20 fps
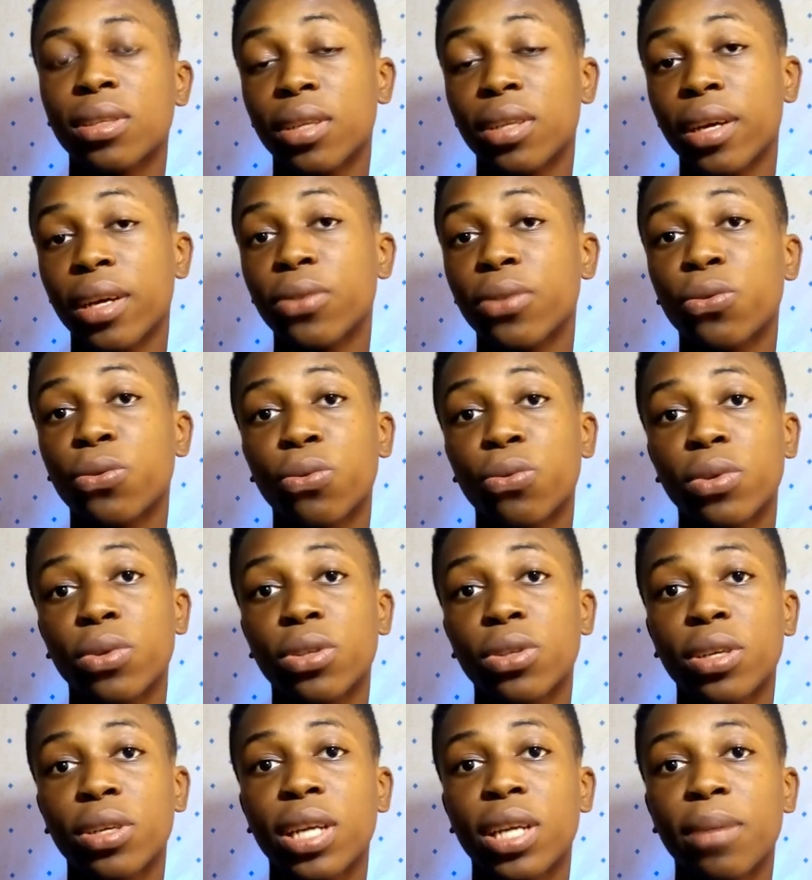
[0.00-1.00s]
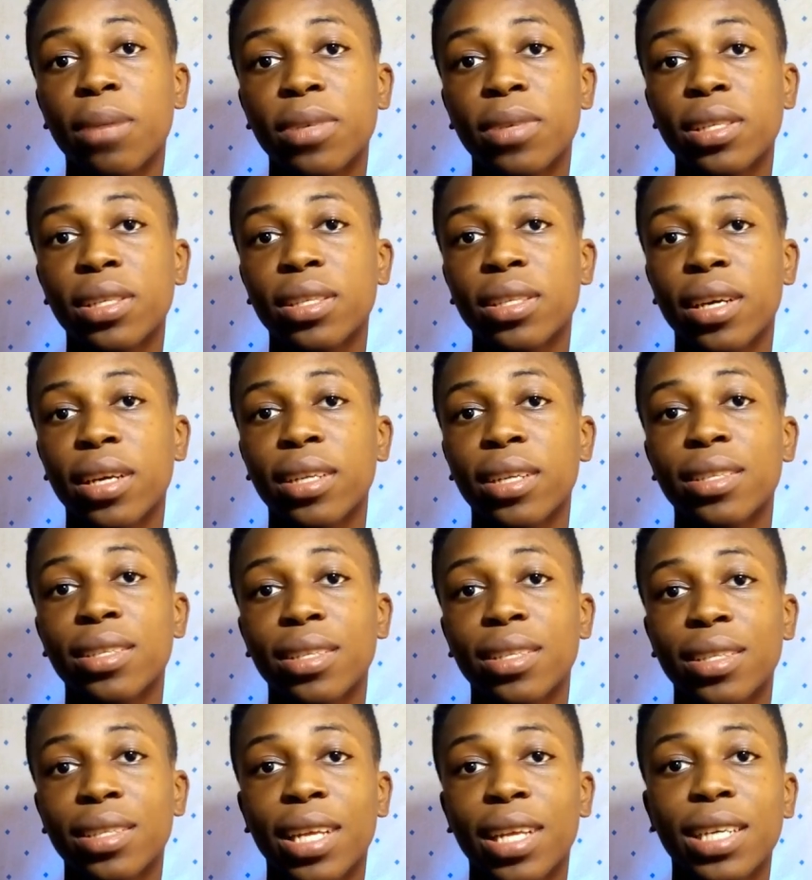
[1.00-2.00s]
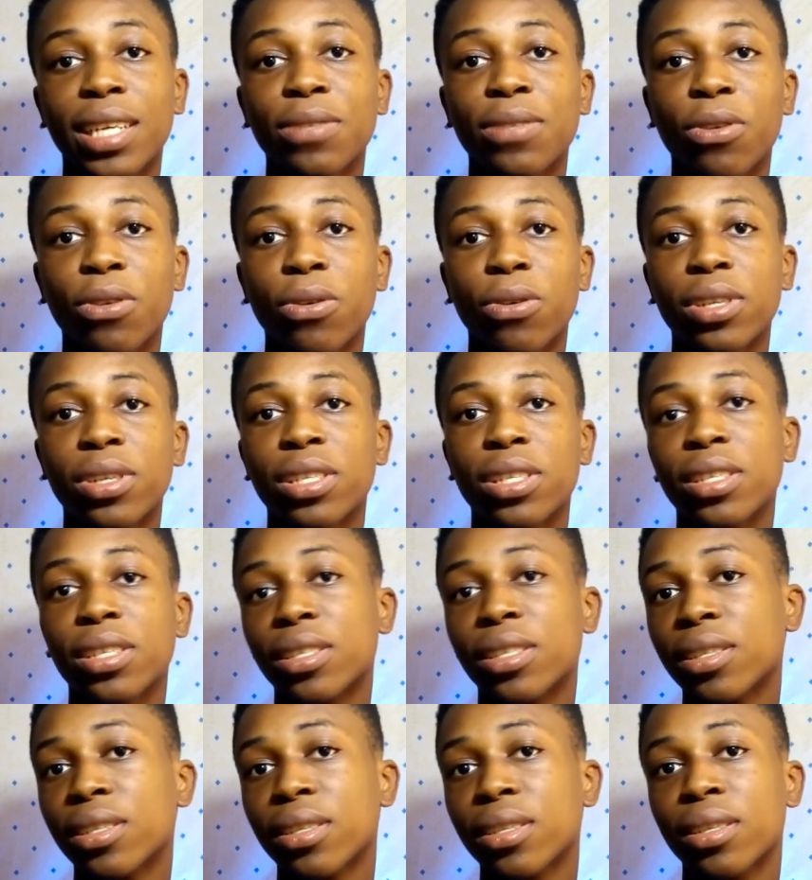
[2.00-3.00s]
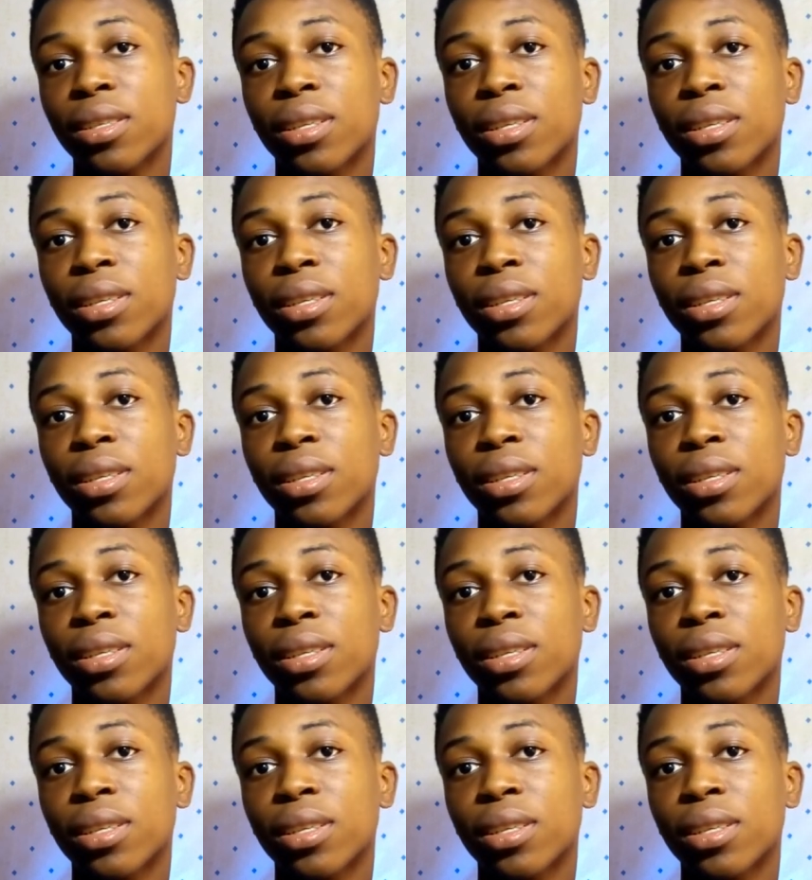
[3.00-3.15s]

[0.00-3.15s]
Then with all that being said, thanks for watching.